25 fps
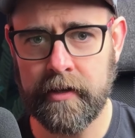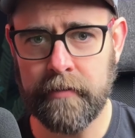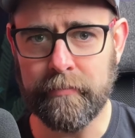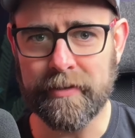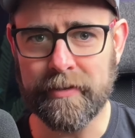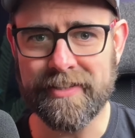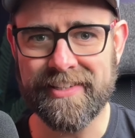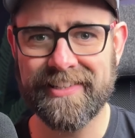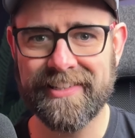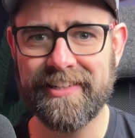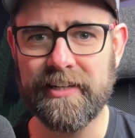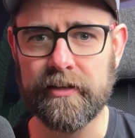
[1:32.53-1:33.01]

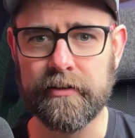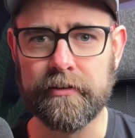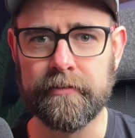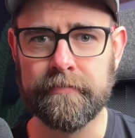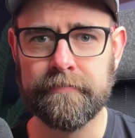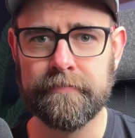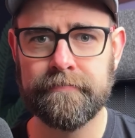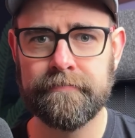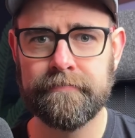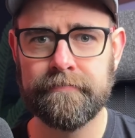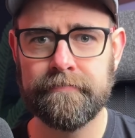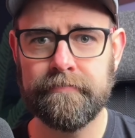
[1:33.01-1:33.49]
But still,
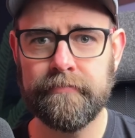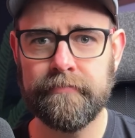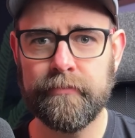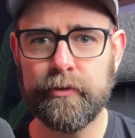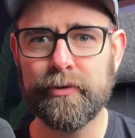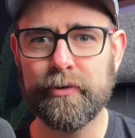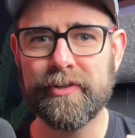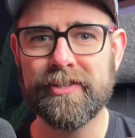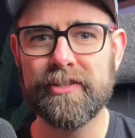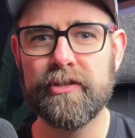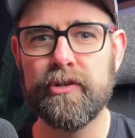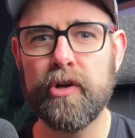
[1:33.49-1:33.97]

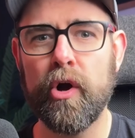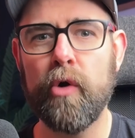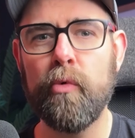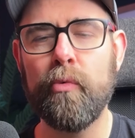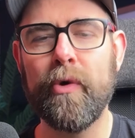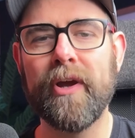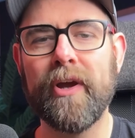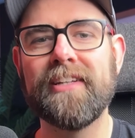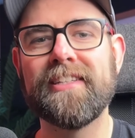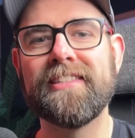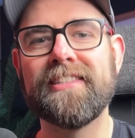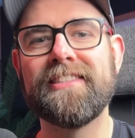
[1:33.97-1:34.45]
there is no
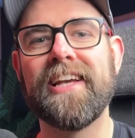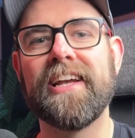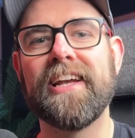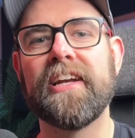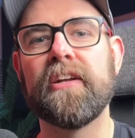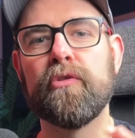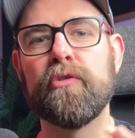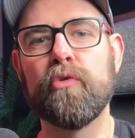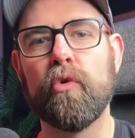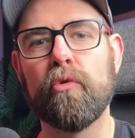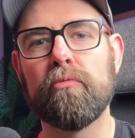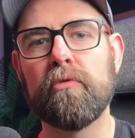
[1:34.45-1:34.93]
way to
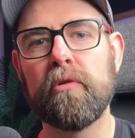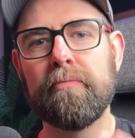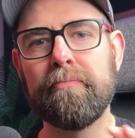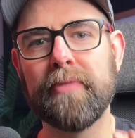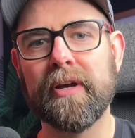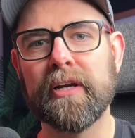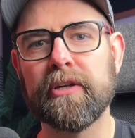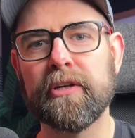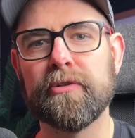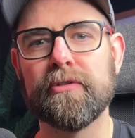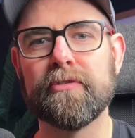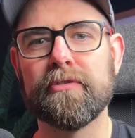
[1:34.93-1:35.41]
take normal
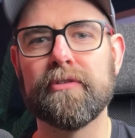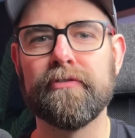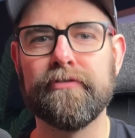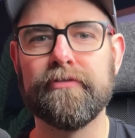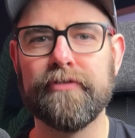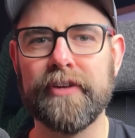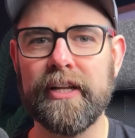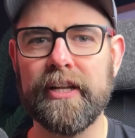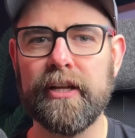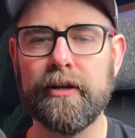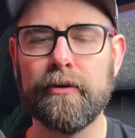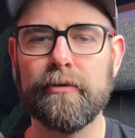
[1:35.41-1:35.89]
pictures or
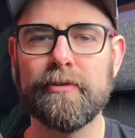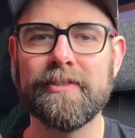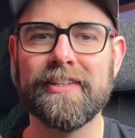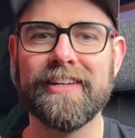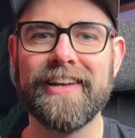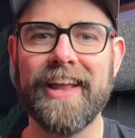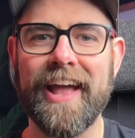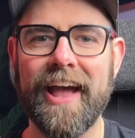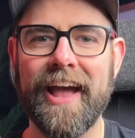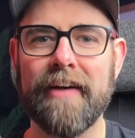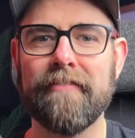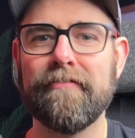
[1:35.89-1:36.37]
videos
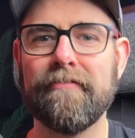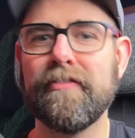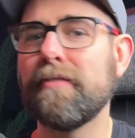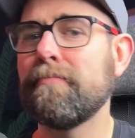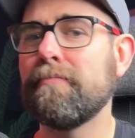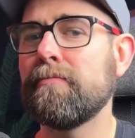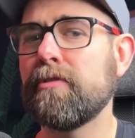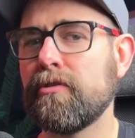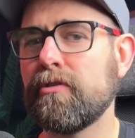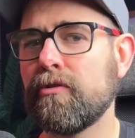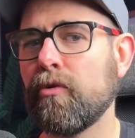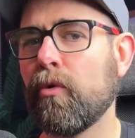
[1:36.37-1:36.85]
and have
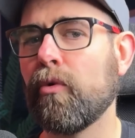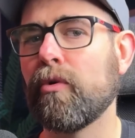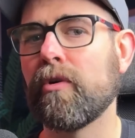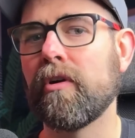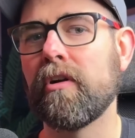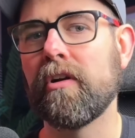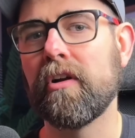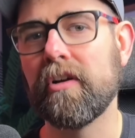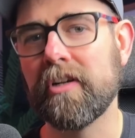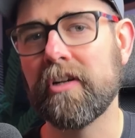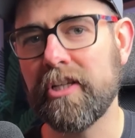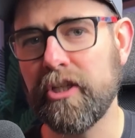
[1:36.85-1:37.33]
them store
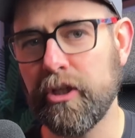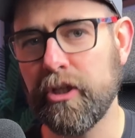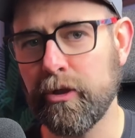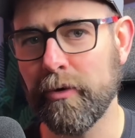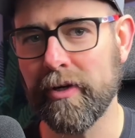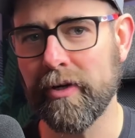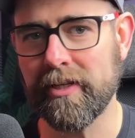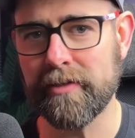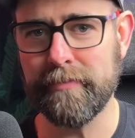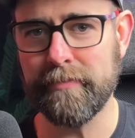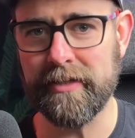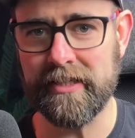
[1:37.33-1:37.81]
on a
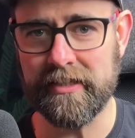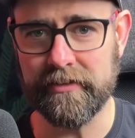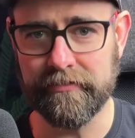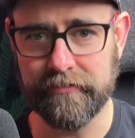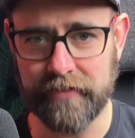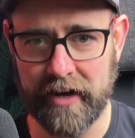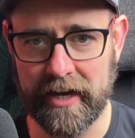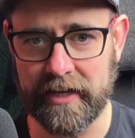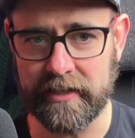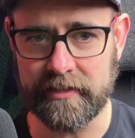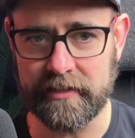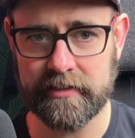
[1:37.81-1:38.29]
USB
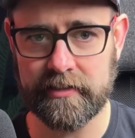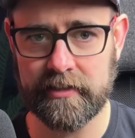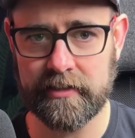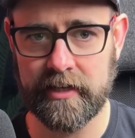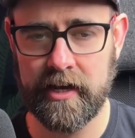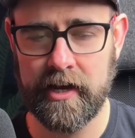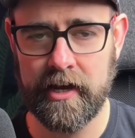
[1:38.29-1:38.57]
device.